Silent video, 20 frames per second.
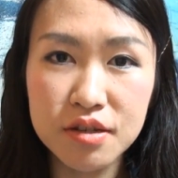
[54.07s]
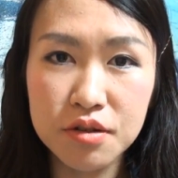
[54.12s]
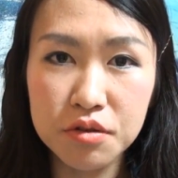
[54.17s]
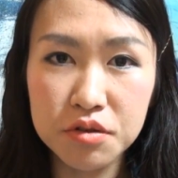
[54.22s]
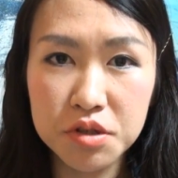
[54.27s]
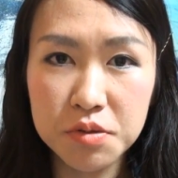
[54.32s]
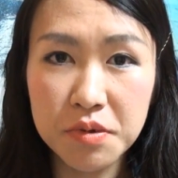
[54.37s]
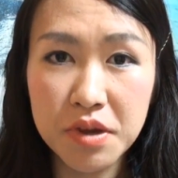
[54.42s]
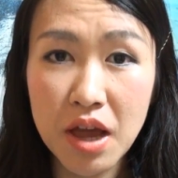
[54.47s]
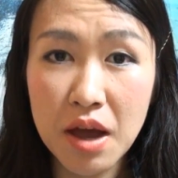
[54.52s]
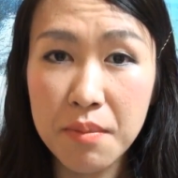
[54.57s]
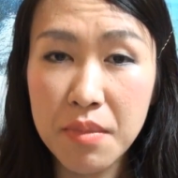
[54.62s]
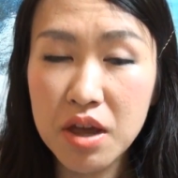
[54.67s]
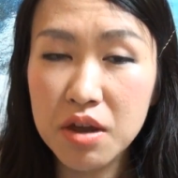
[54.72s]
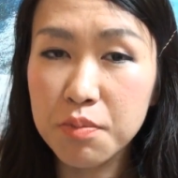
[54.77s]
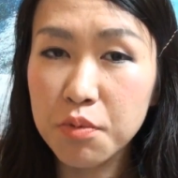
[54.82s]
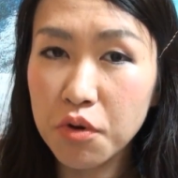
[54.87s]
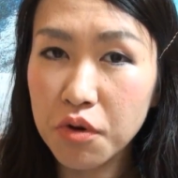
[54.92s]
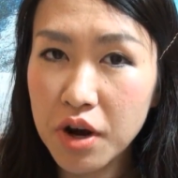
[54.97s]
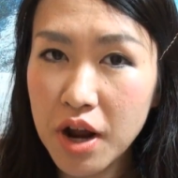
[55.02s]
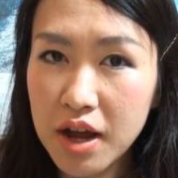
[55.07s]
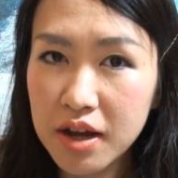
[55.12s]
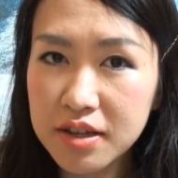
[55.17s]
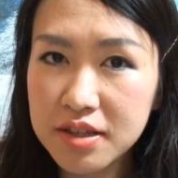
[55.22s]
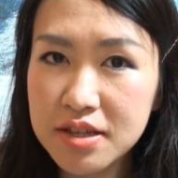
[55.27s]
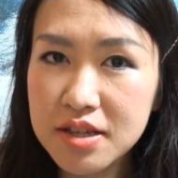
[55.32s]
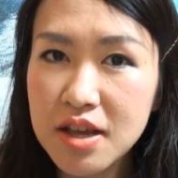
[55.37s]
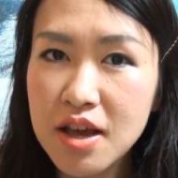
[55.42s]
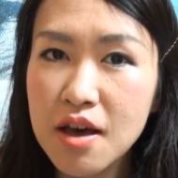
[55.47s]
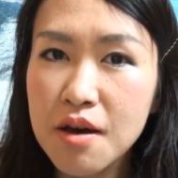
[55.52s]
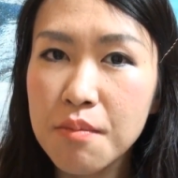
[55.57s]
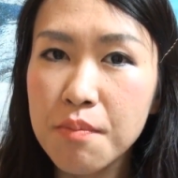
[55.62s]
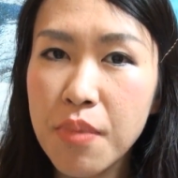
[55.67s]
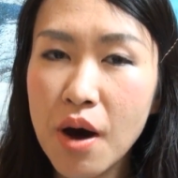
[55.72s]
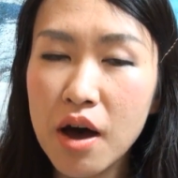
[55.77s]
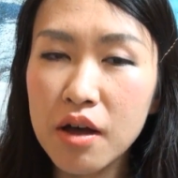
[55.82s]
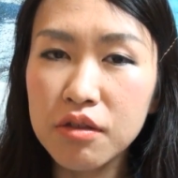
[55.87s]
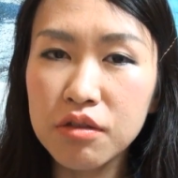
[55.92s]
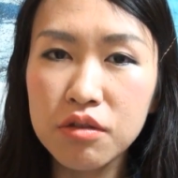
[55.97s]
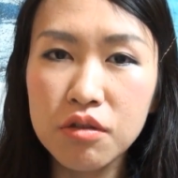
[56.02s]
lots of CANMAKE products,
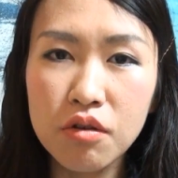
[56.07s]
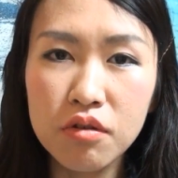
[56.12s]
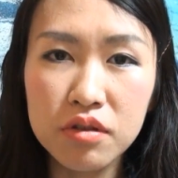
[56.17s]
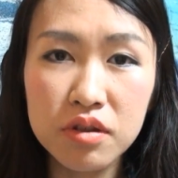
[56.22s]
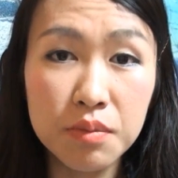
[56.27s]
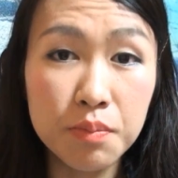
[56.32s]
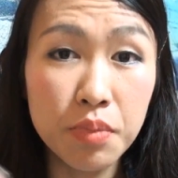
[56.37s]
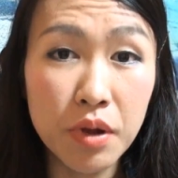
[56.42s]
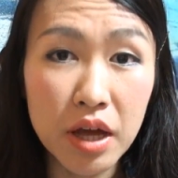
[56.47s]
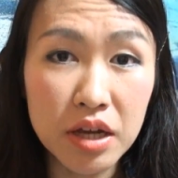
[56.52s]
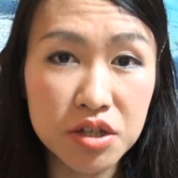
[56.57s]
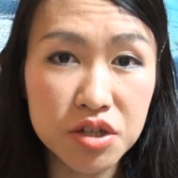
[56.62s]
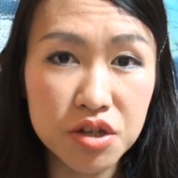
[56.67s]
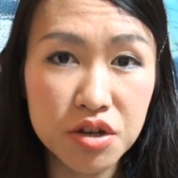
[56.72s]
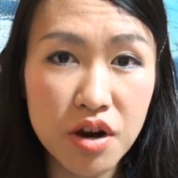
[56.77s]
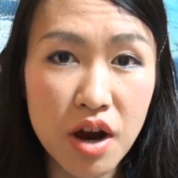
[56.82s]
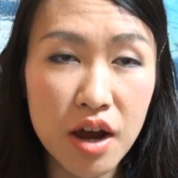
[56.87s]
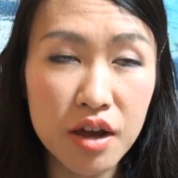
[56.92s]
but not the blusher.